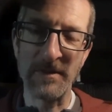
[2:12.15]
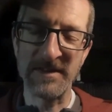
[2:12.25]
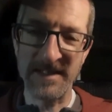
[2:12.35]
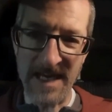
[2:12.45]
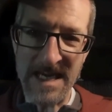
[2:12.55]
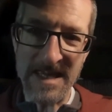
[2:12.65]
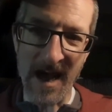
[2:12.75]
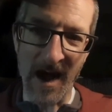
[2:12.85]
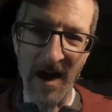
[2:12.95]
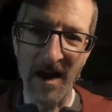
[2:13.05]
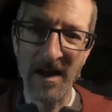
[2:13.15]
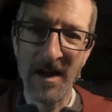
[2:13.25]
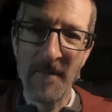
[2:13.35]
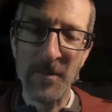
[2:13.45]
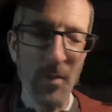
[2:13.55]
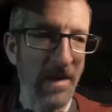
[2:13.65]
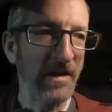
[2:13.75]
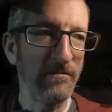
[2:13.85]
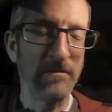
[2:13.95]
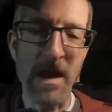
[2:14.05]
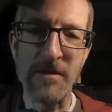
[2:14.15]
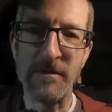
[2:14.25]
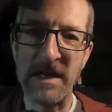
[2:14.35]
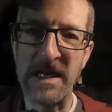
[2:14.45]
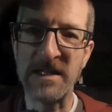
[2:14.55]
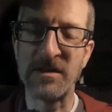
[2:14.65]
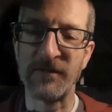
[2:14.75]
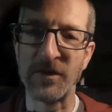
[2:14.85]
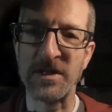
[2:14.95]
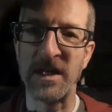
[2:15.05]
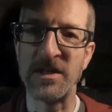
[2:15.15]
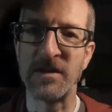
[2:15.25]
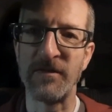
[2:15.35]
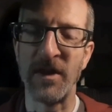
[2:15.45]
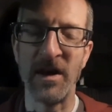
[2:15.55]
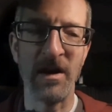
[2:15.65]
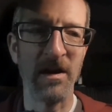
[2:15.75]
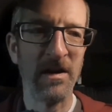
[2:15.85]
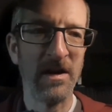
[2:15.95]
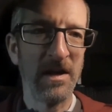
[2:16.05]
We've seen that when they released the footage of the,